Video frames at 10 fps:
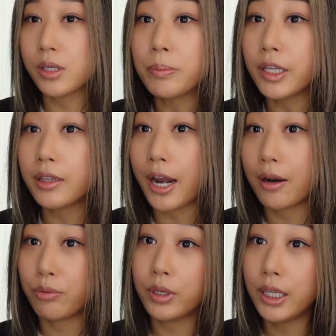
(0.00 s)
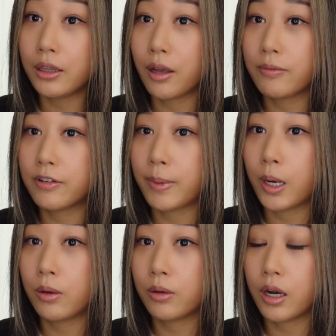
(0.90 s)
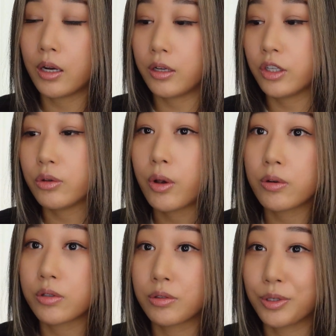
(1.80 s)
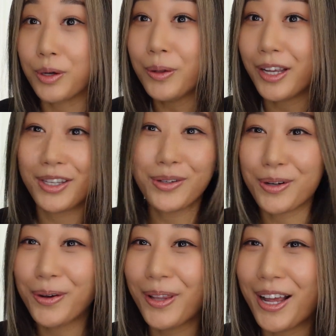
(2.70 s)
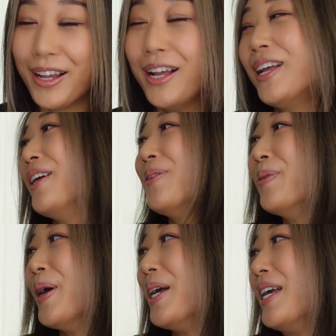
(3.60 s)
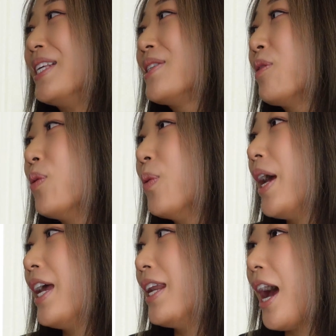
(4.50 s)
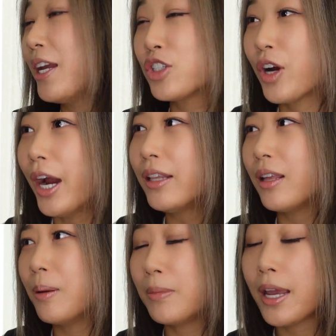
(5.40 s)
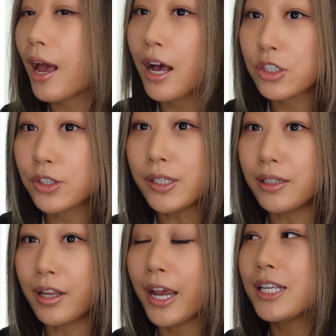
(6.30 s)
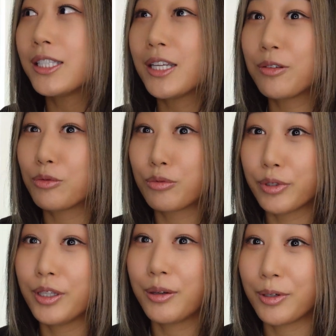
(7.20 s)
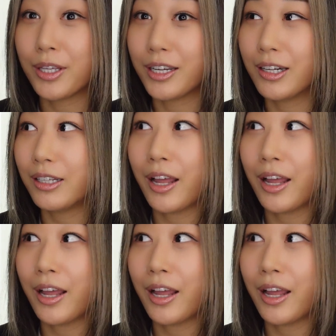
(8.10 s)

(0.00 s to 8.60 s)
Something that I really loved about Yuko's Yukonola, was when I tried them, they actually tasted really, really good.